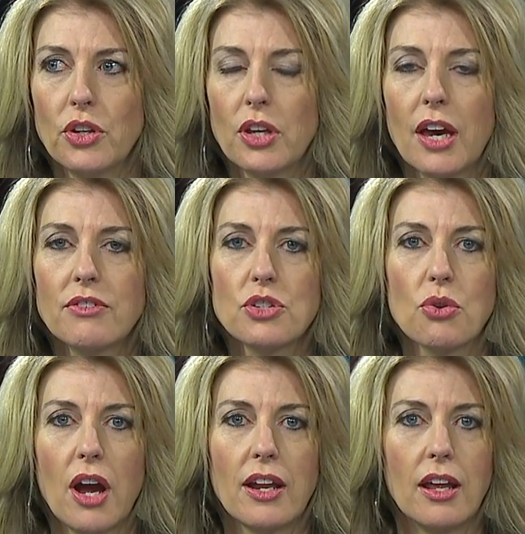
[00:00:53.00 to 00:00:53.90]
know, you have to
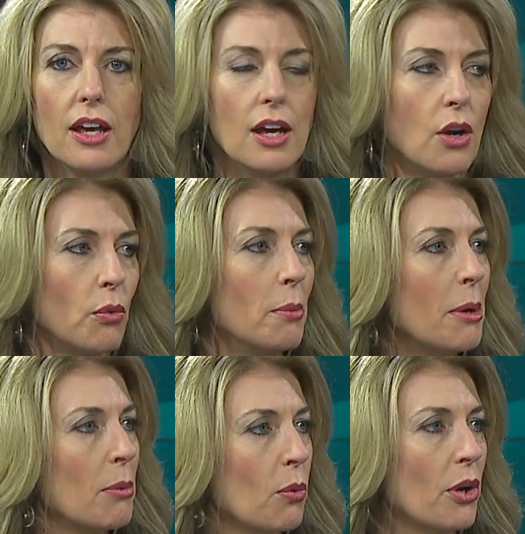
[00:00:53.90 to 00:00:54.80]
try to
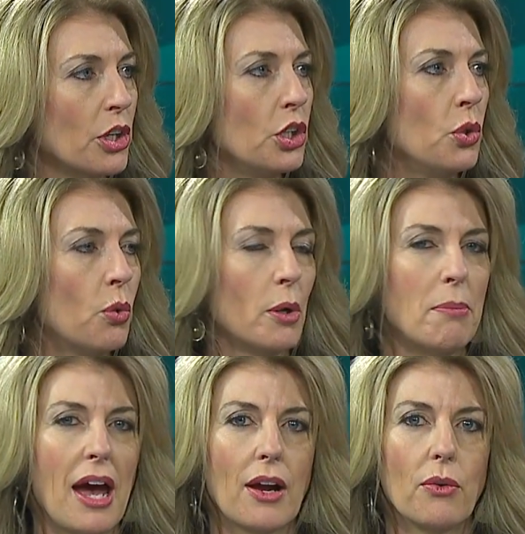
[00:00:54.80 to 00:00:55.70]
remember where you were
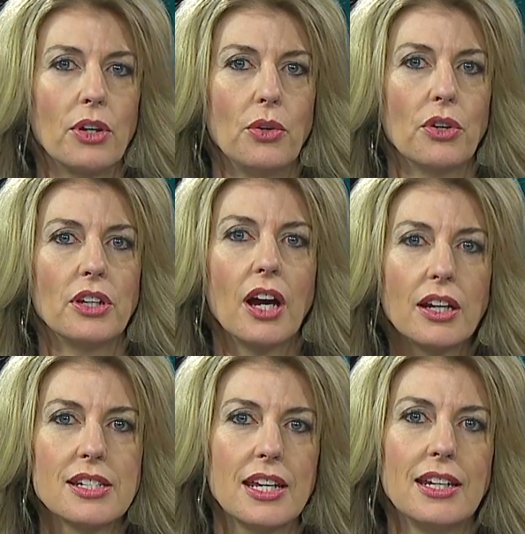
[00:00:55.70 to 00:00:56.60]
back when you were a
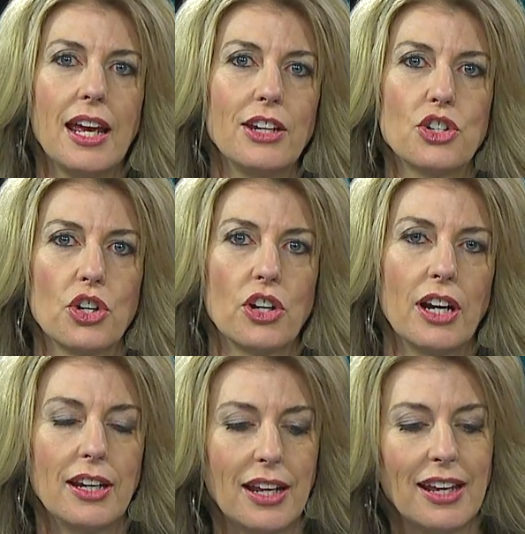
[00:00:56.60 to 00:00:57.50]
young teenager
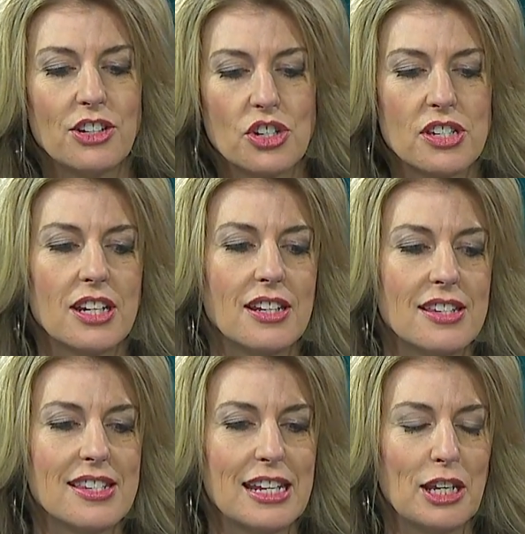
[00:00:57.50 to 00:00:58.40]
and it just didn't
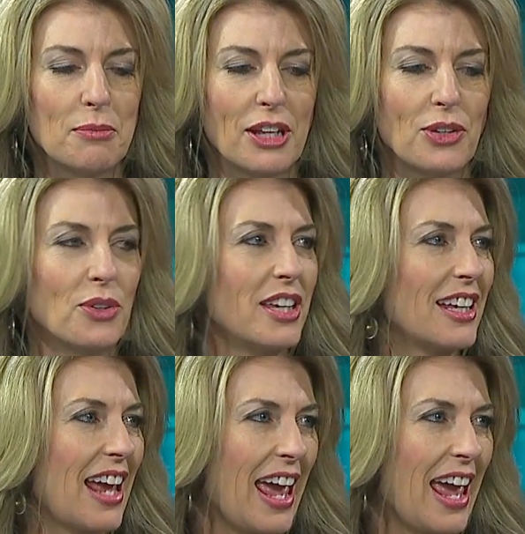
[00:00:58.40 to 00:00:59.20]
seem like you could get a